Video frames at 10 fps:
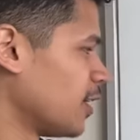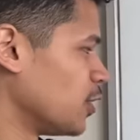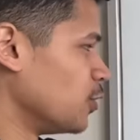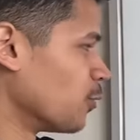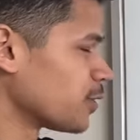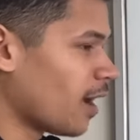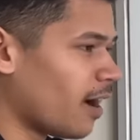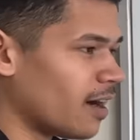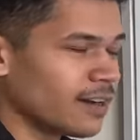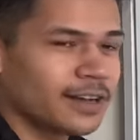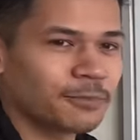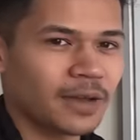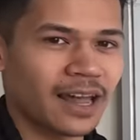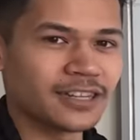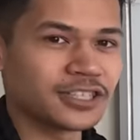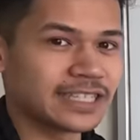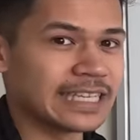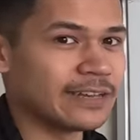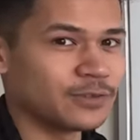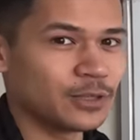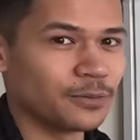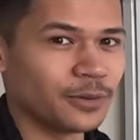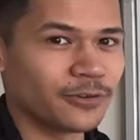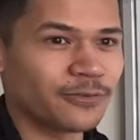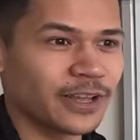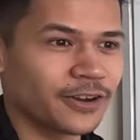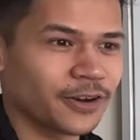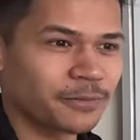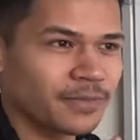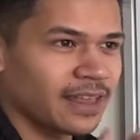your dog kind of just gives you the middle finger